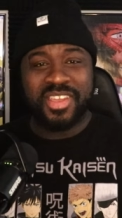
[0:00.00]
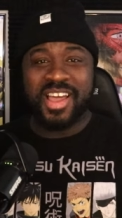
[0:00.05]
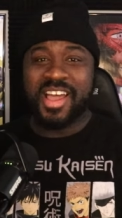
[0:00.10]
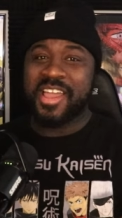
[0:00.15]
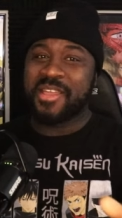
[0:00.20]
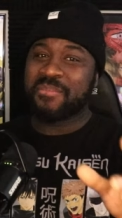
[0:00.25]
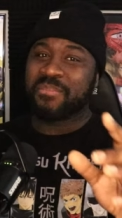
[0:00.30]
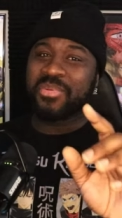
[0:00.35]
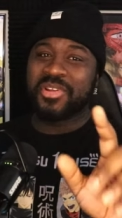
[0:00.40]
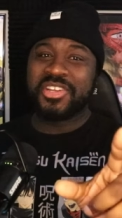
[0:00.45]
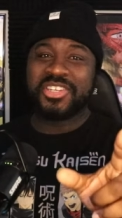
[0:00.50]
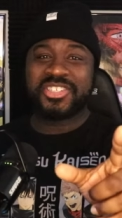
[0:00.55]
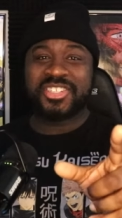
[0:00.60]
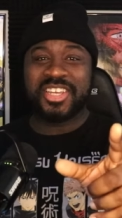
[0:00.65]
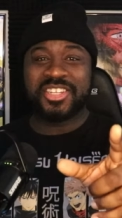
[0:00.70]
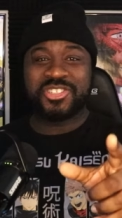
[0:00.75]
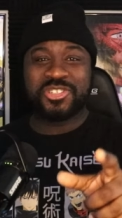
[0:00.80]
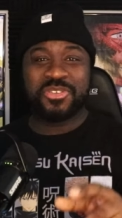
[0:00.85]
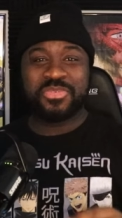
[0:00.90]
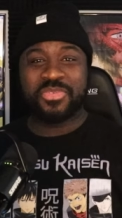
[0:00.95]
I
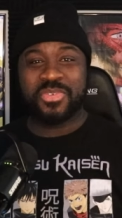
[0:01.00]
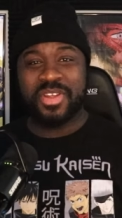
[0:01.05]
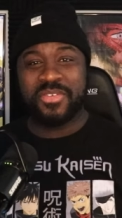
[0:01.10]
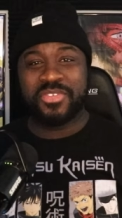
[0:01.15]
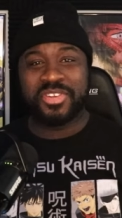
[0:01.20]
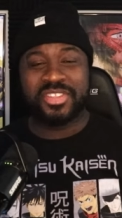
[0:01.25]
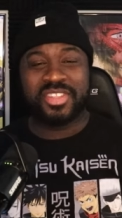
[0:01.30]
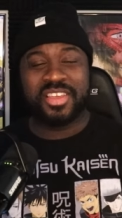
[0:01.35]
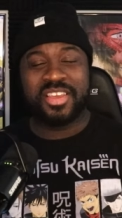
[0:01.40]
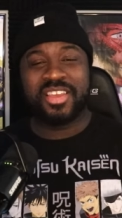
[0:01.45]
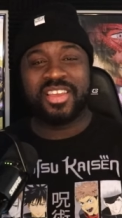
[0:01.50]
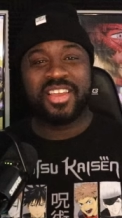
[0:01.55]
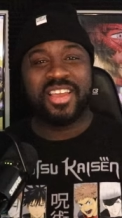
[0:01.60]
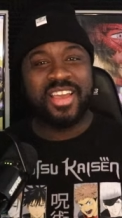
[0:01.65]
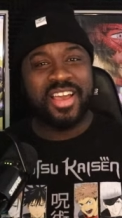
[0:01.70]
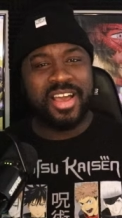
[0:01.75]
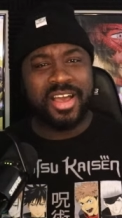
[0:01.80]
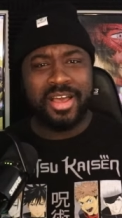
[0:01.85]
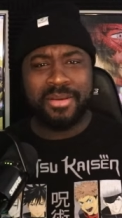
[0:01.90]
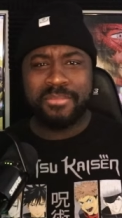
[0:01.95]
appreciate you for everything.
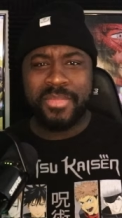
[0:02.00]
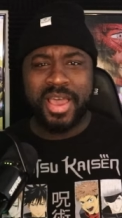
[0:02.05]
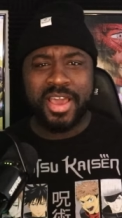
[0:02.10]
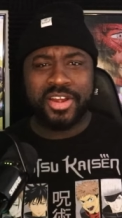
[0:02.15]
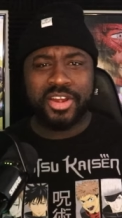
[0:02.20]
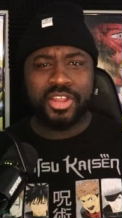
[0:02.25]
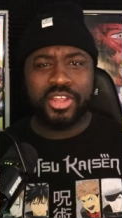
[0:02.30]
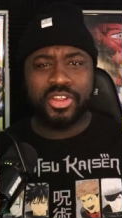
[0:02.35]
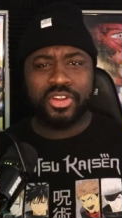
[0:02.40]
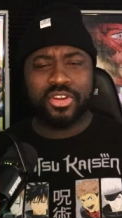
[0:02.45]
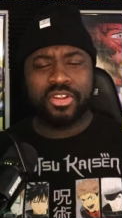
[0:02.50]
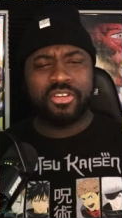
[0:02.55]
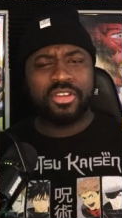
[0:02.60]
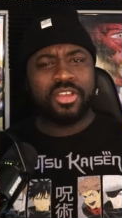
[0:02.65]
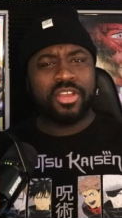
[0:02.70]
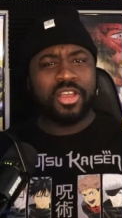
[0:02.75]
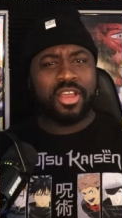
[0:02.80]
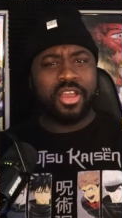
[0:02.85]
I'm out of here.